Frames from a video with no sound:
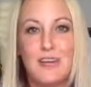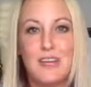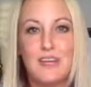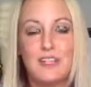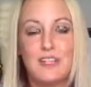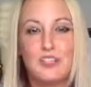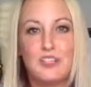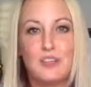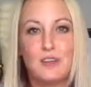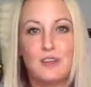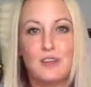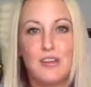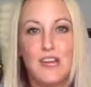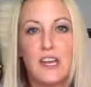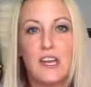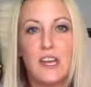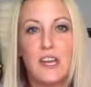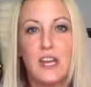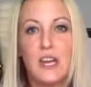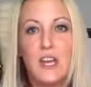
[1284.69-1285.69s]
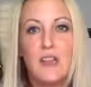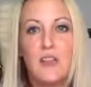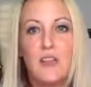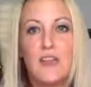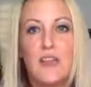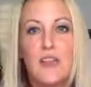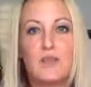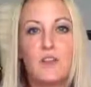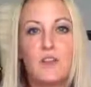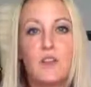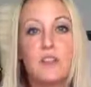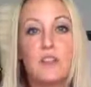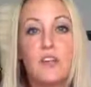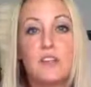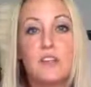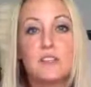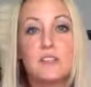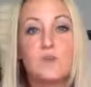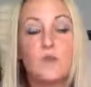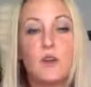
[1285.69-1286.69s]
Making sure that
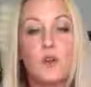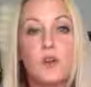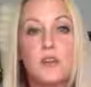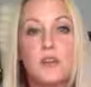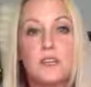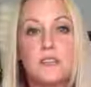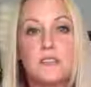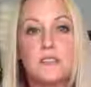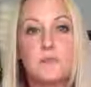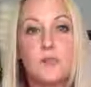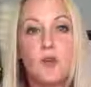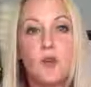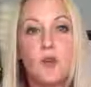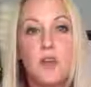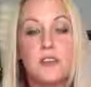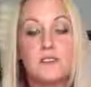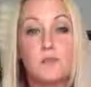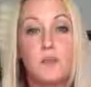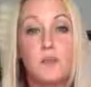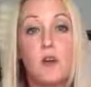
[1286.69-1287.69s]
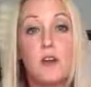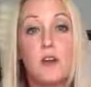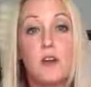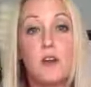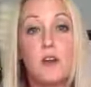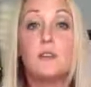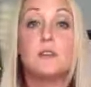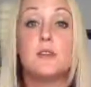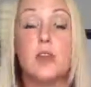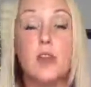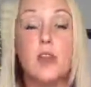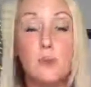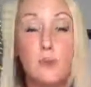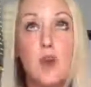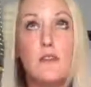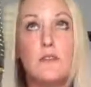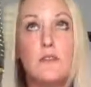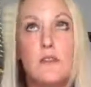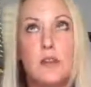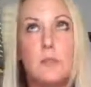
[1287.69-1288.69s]
everything is working as
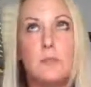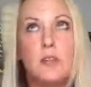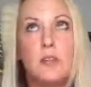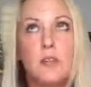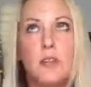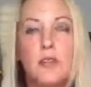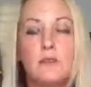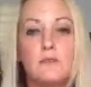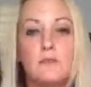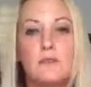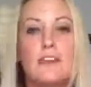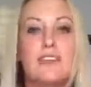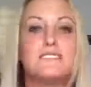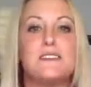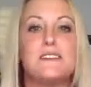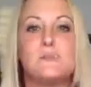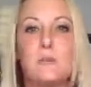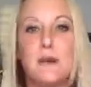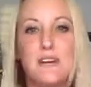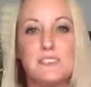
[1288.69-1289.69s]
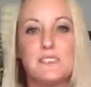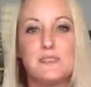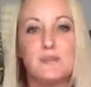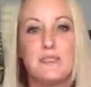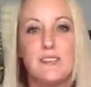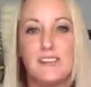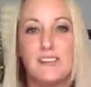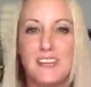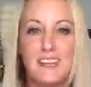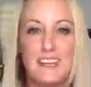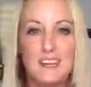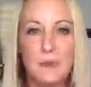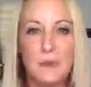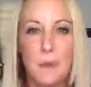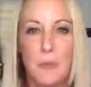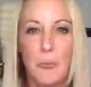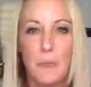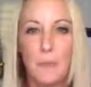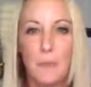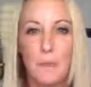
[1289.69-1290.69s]
profitably as it possibly
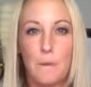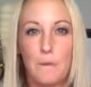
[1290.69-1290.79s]
can.